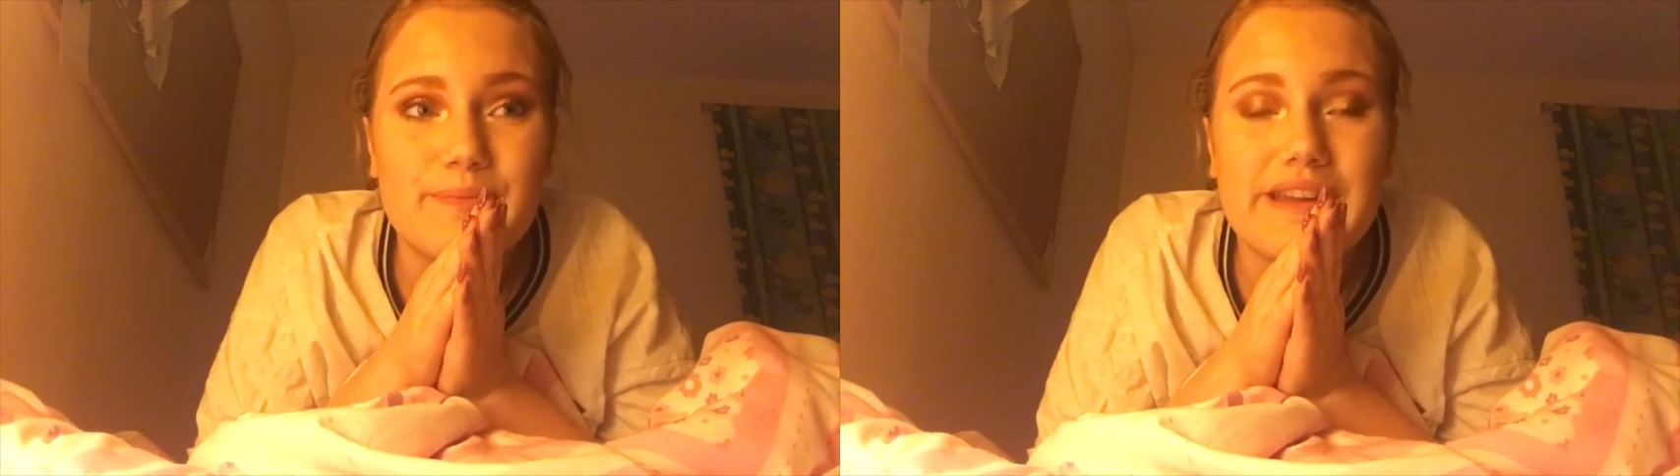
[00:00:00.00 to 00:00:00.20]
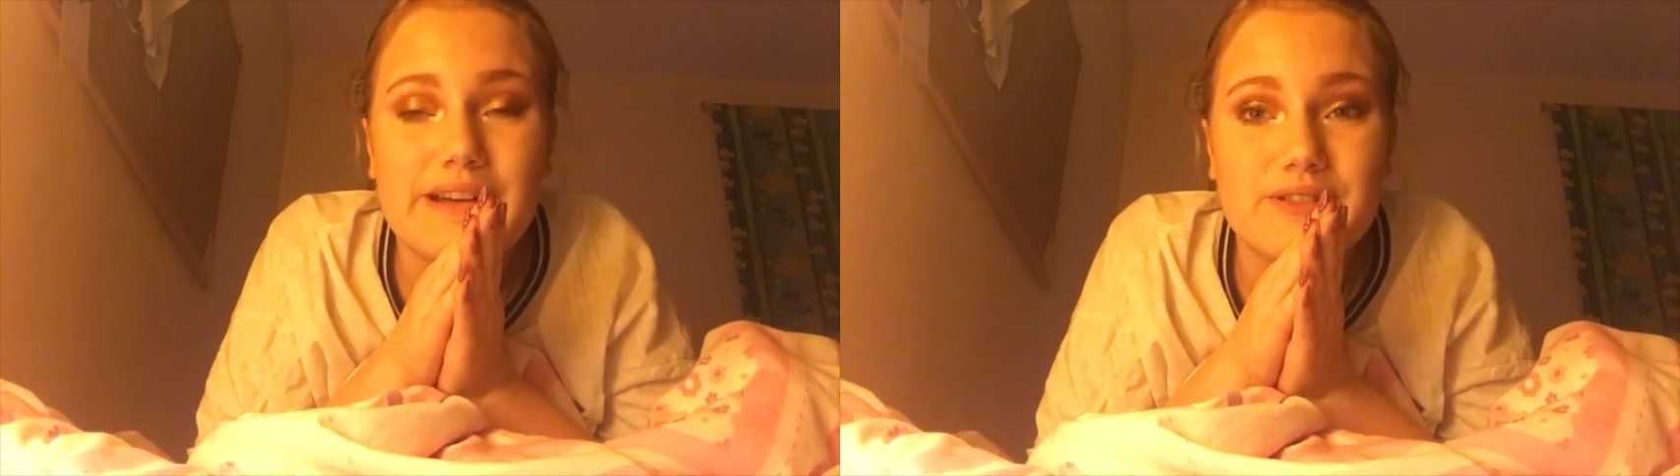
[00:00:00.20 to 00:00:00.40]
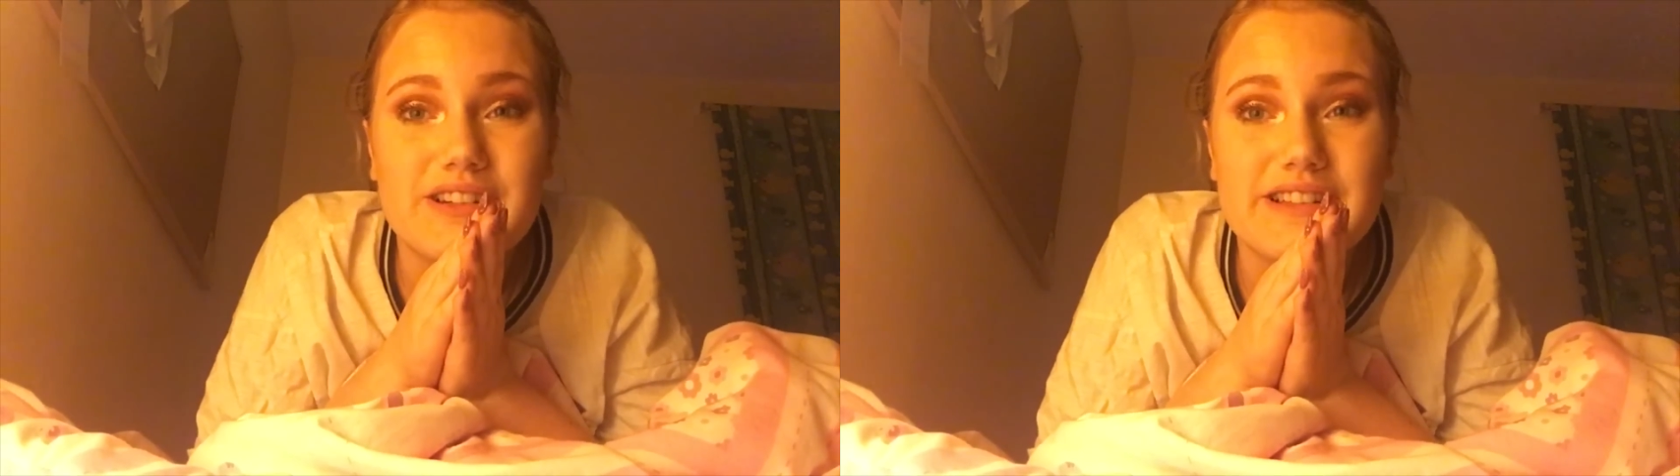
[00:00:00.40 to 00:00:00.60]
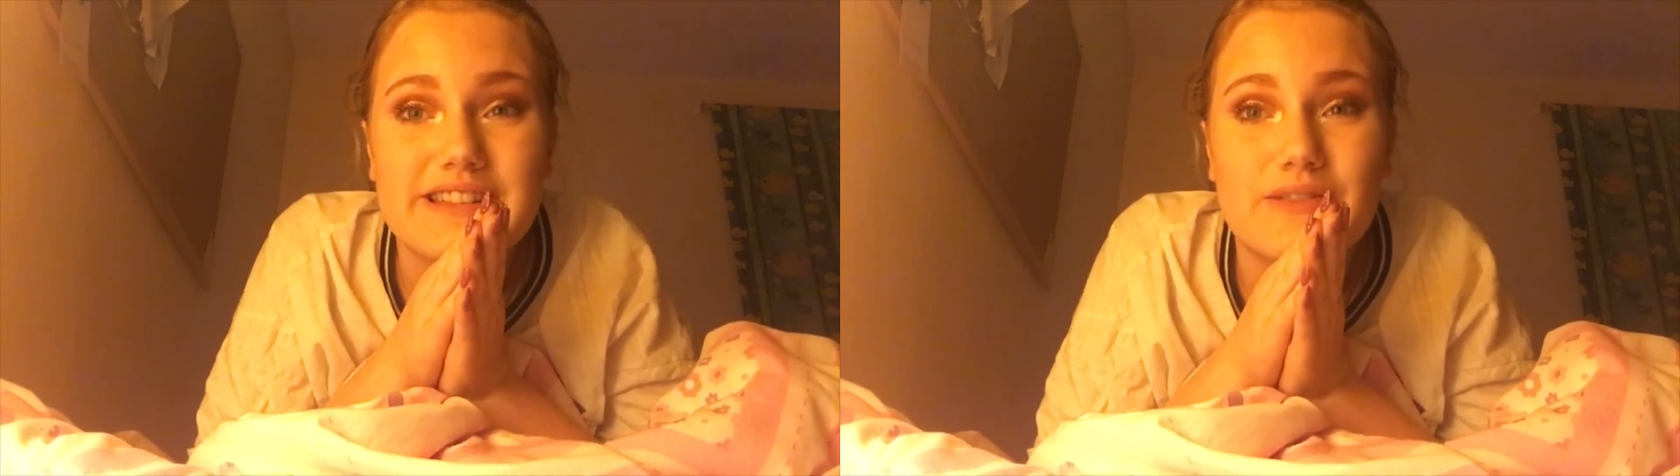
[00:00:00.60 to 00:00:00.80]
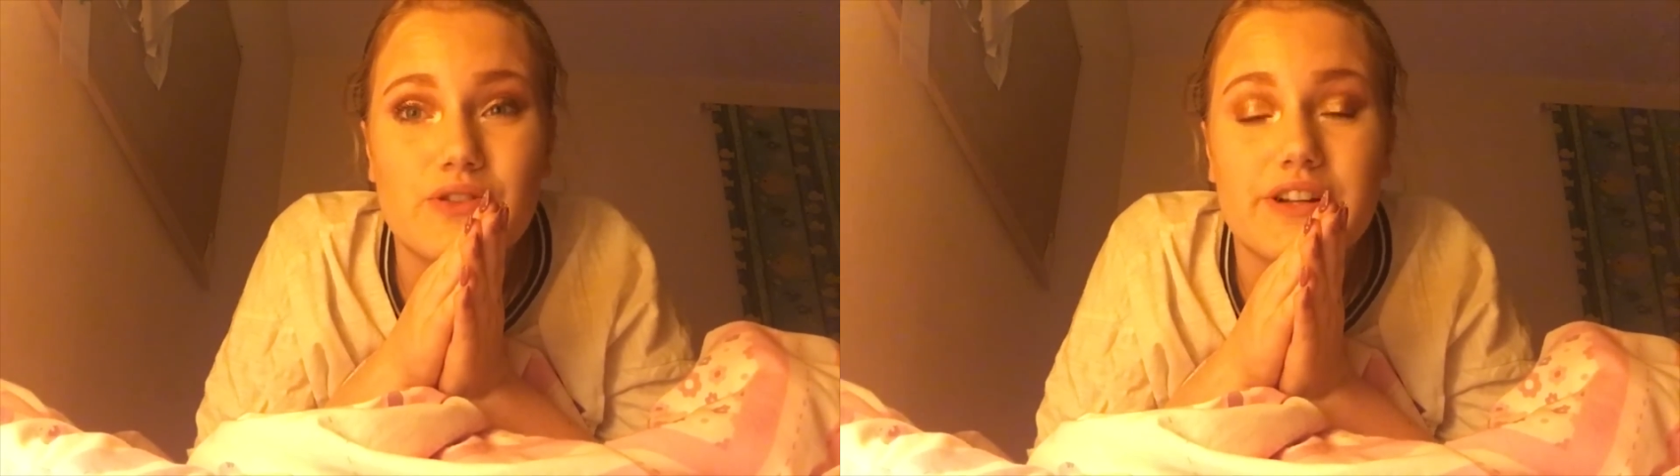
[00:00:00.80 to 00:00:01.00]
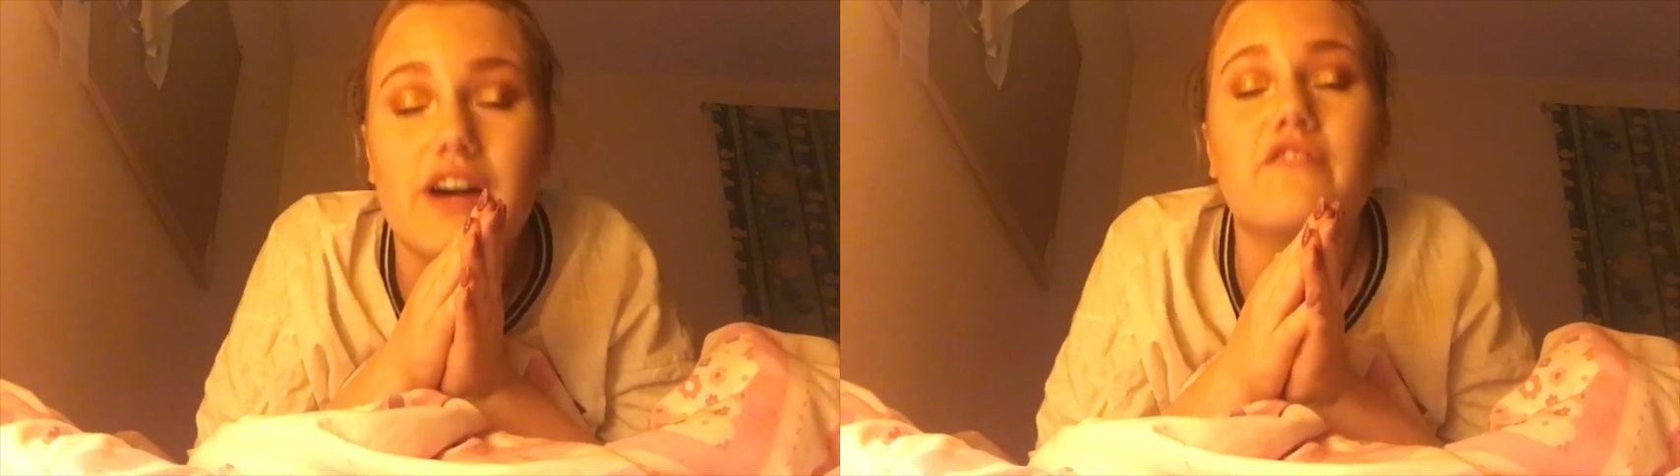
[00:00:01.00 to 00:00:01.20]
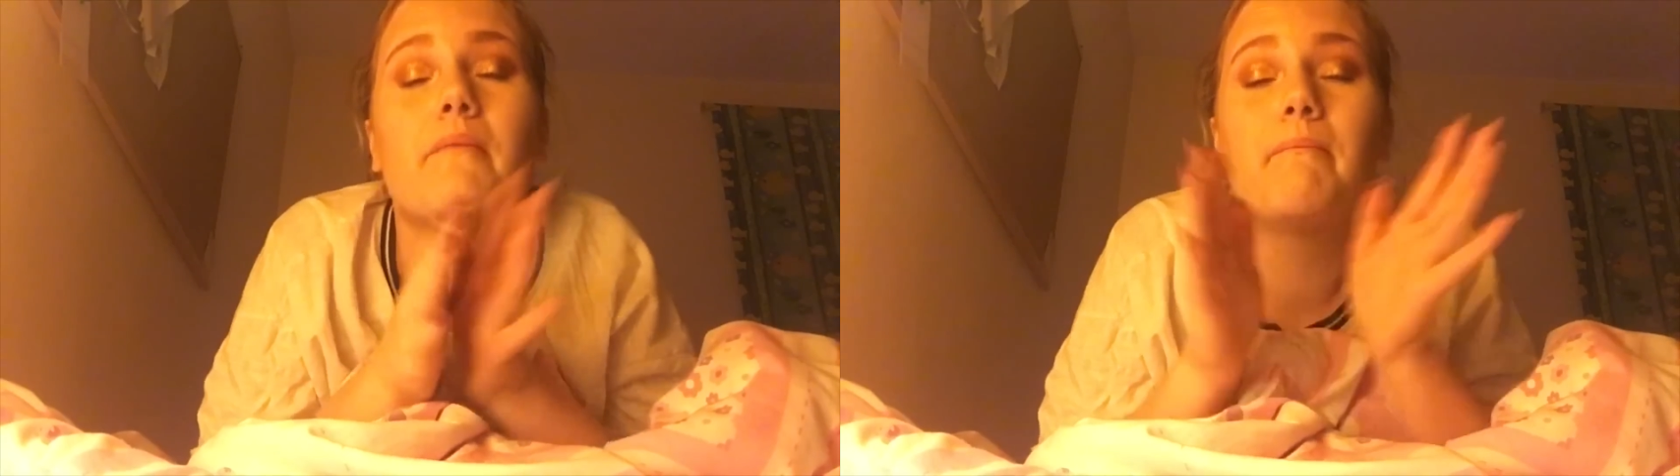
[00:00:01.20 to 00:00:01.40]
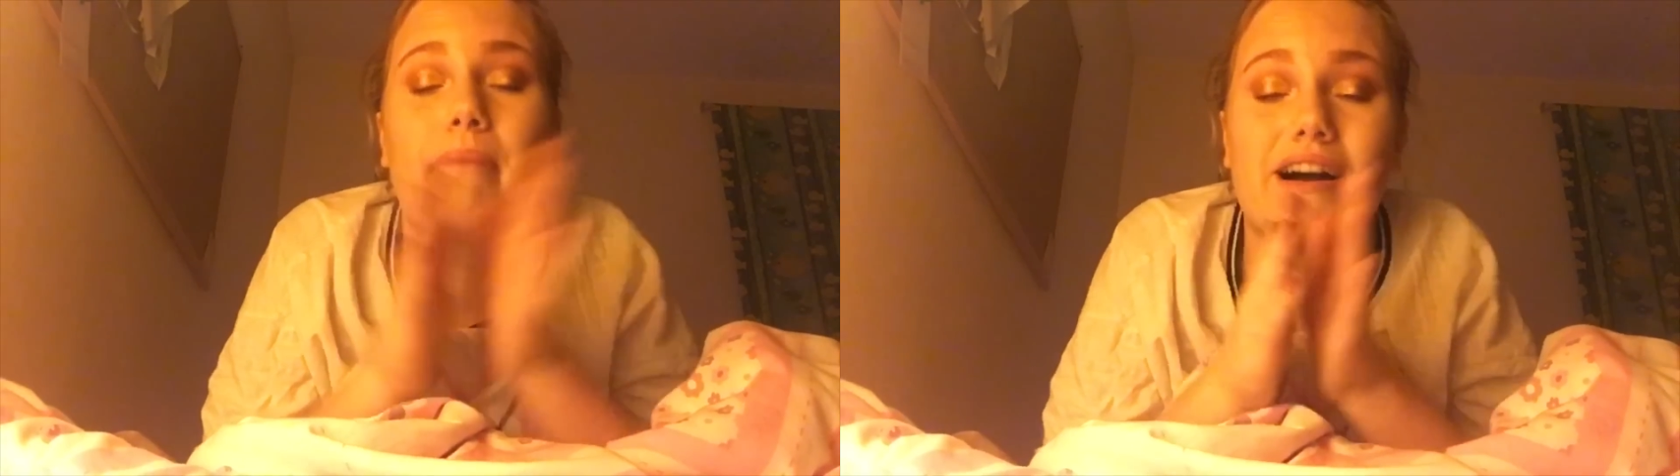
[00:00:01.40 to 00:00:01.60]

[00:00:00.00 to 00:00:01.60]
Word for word: on being able to cut this down long enough